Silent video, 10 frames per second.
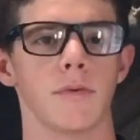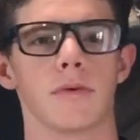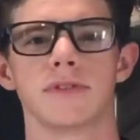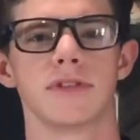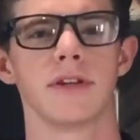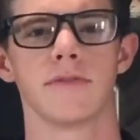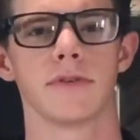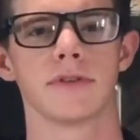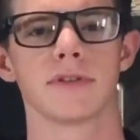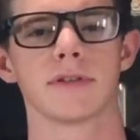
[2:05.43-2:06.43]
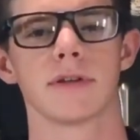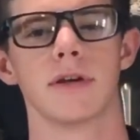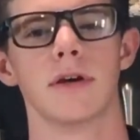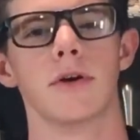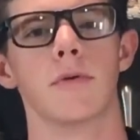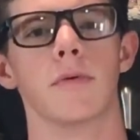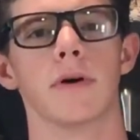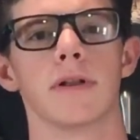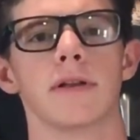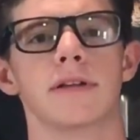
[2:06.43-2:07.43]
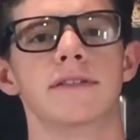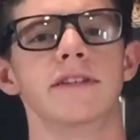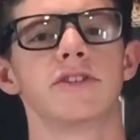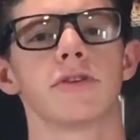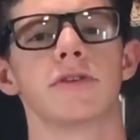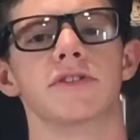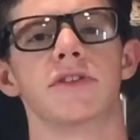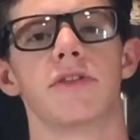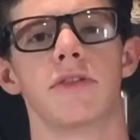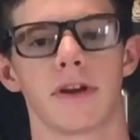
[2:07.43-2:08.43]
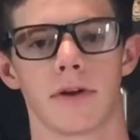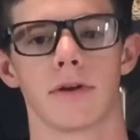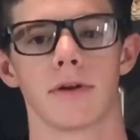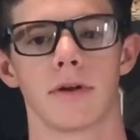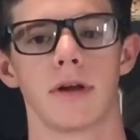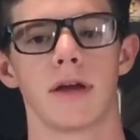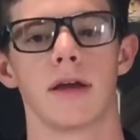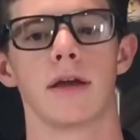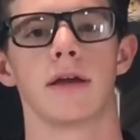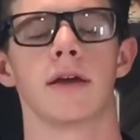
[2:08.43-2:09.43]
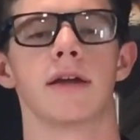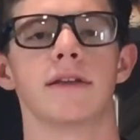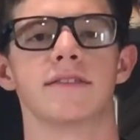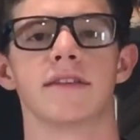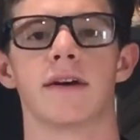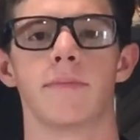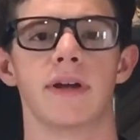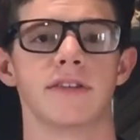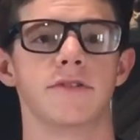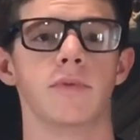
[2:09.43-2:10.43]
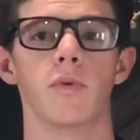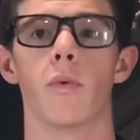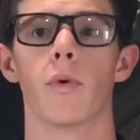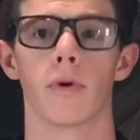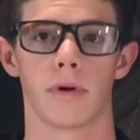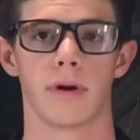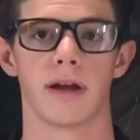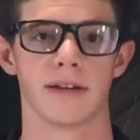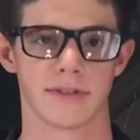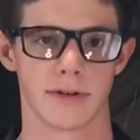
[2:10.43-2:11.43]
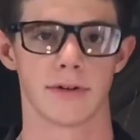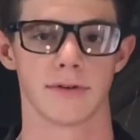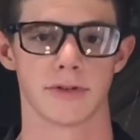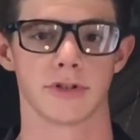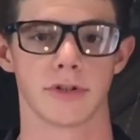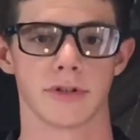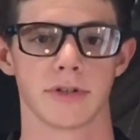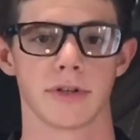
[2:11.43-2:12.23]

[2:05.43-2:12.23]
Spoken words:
What's the difference? Well, a t-shirt is thicker and it's not meant to be worn as an undershirt.